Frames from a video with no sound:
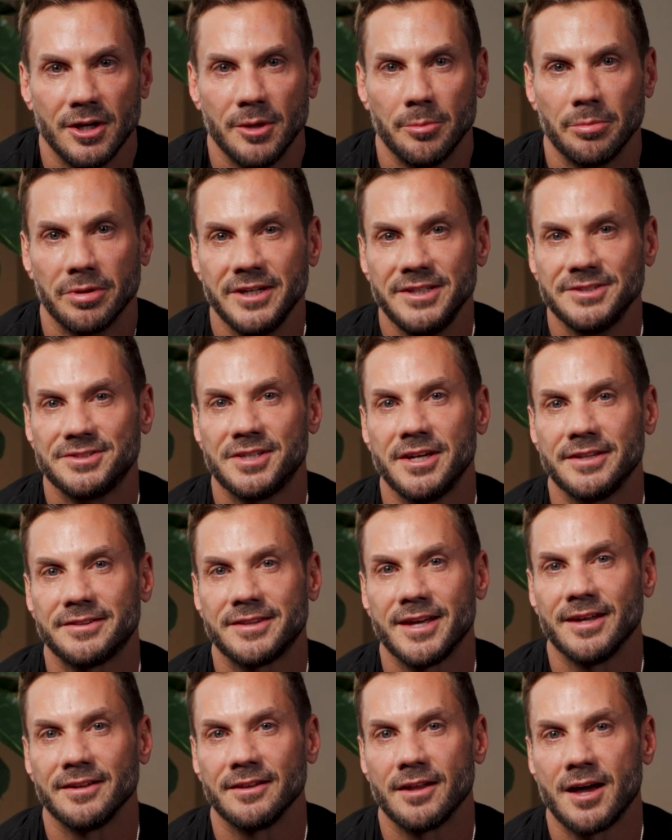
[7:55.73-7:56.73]
please hit
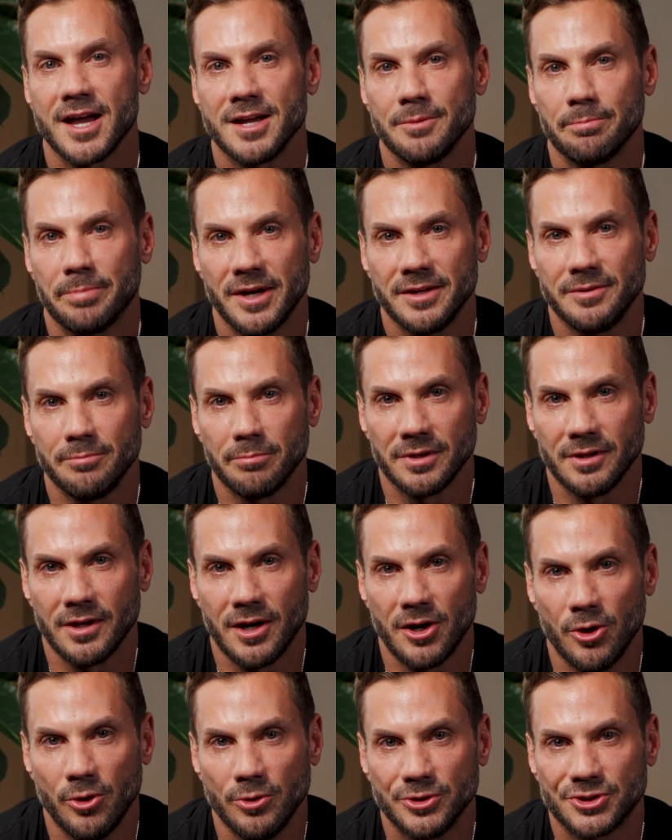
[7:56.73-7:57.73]
that like button
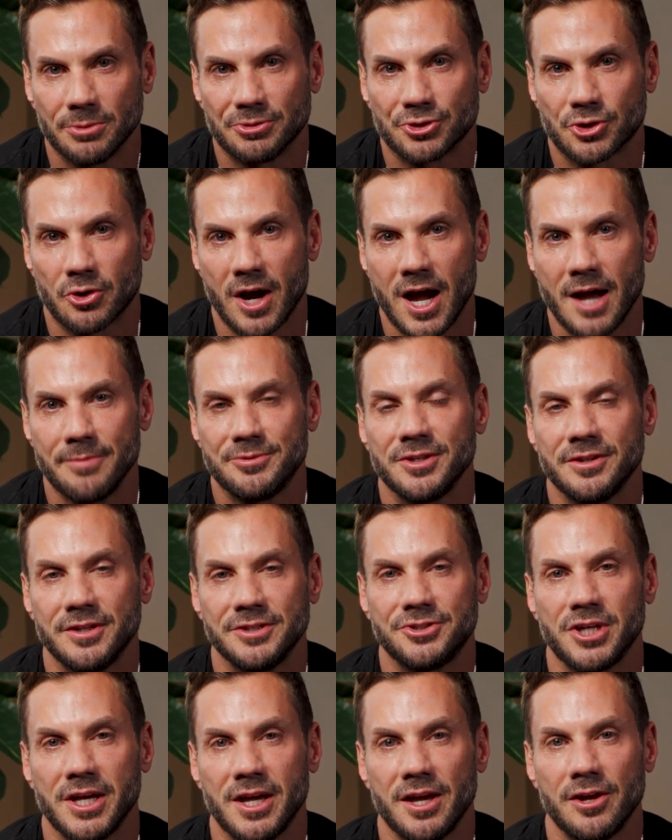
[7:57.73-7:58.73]
below, subscribe to
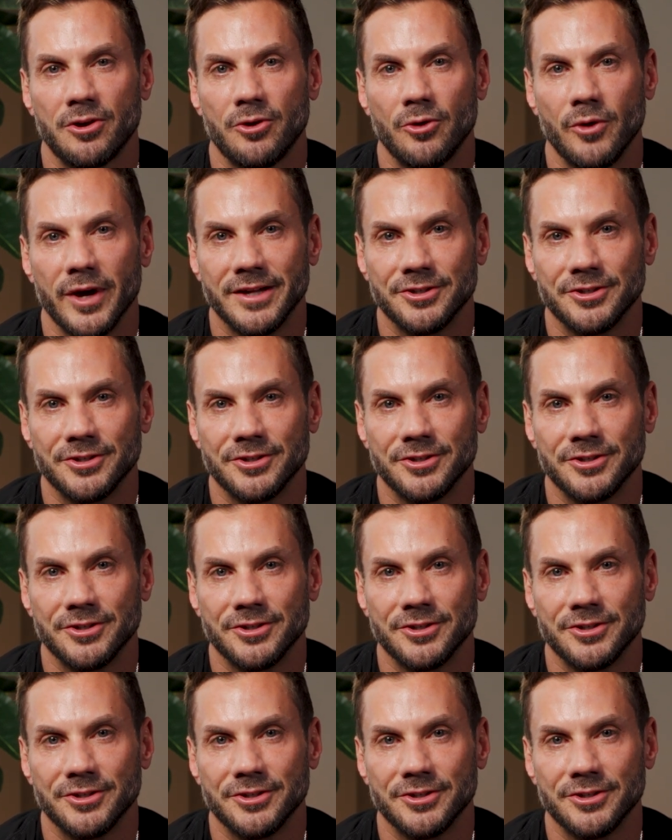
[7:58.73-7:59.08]
the channel,